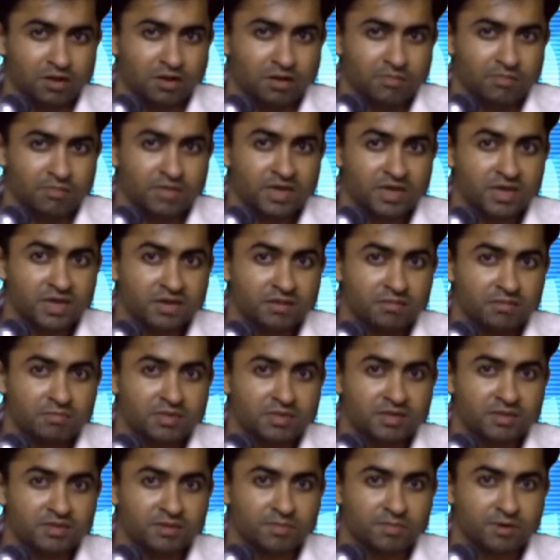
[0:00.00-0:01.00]
may
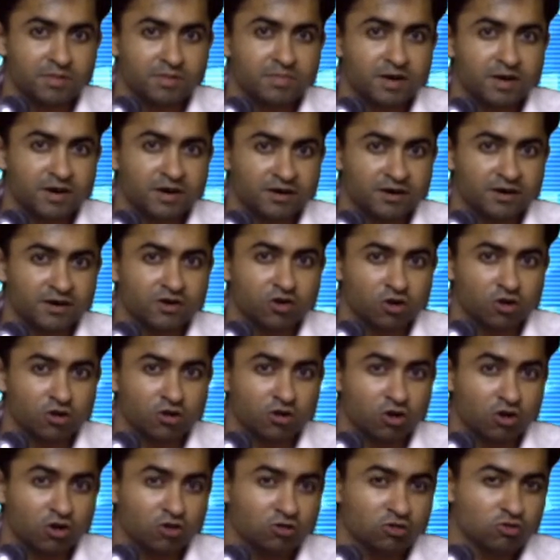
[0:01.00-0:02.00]
be supplemented,
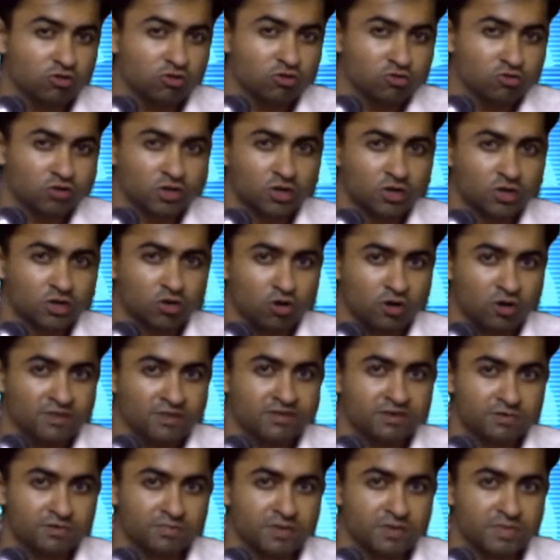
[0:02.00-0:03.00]
although the
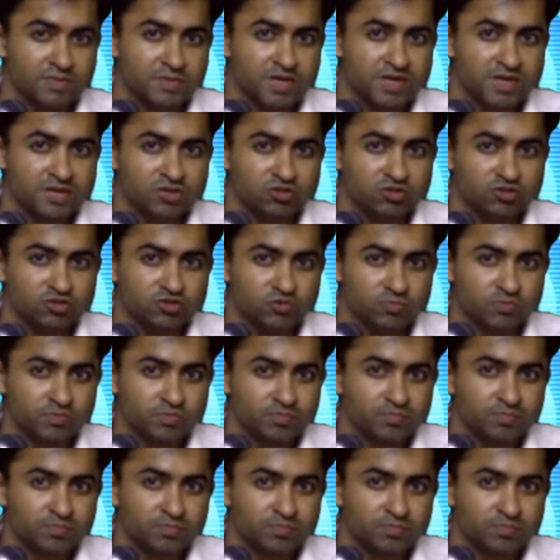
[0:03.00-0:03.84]
cost may be an issue.